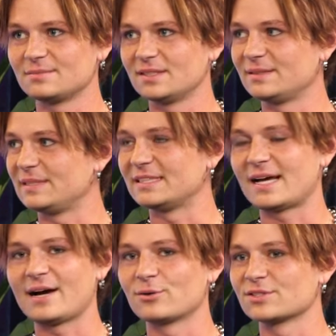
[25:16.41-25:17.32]
I mean,
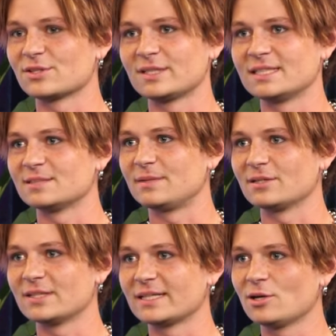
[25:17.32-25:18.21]
hours on end
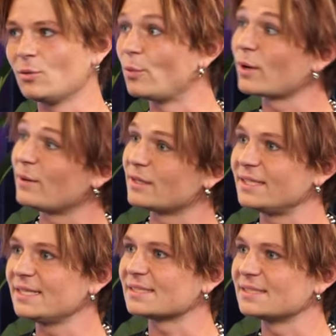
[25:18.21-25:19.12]
about like, oh, but what about
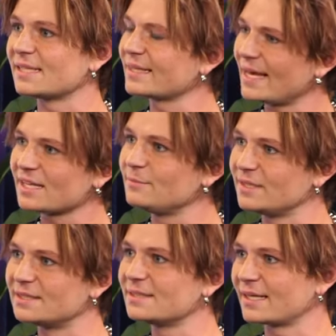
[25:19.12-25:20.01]
this? And he's like, that could
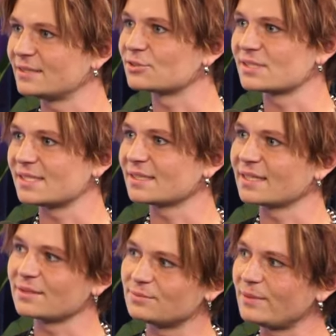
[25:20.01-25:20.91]
be like interesting.
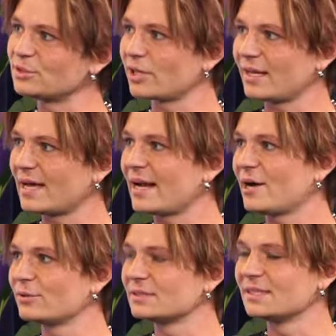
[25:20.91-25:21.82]
Like maybe try that out.